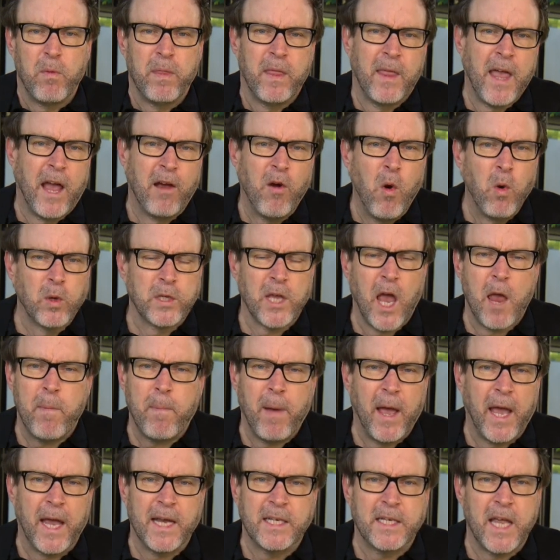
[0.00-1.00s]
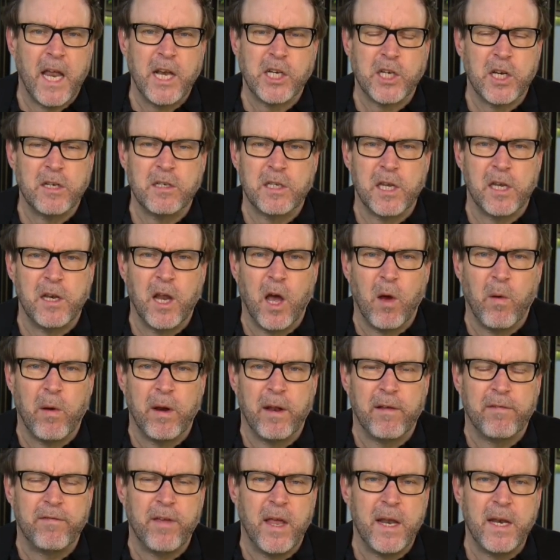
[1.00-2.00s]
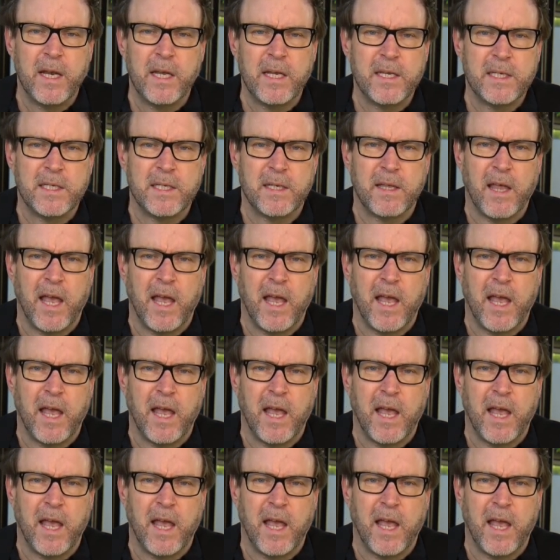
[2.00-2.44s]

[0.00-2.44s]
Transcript: They also pay attention to known offenders.